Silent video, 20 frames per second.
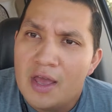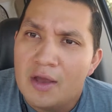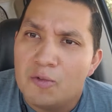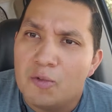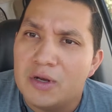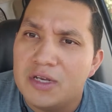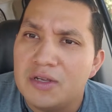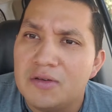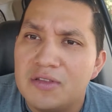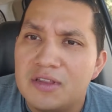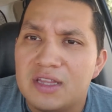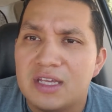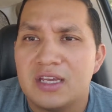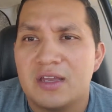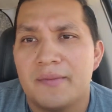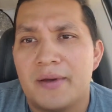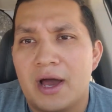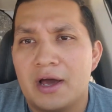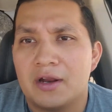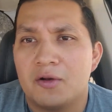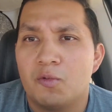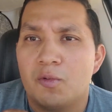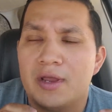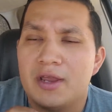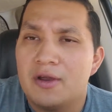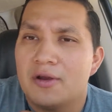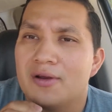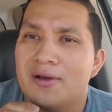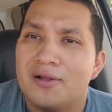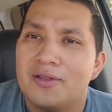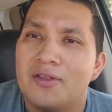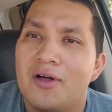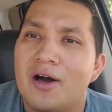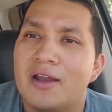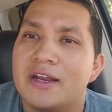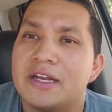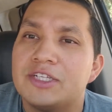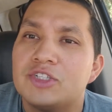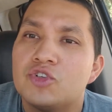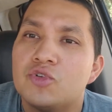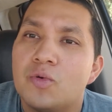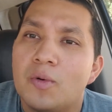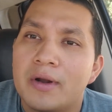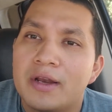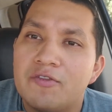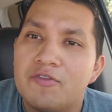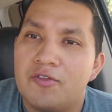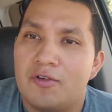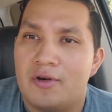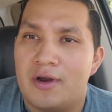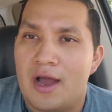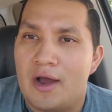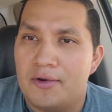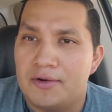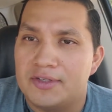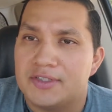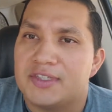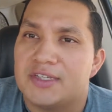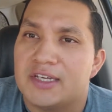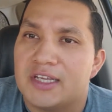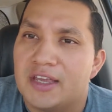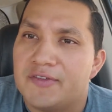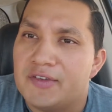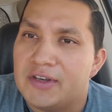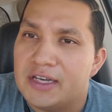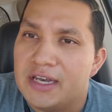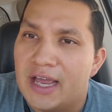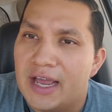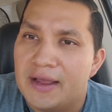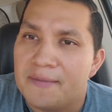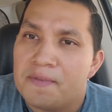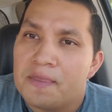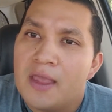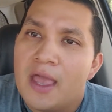When you think about it, we are allotted 24 hours in a given day.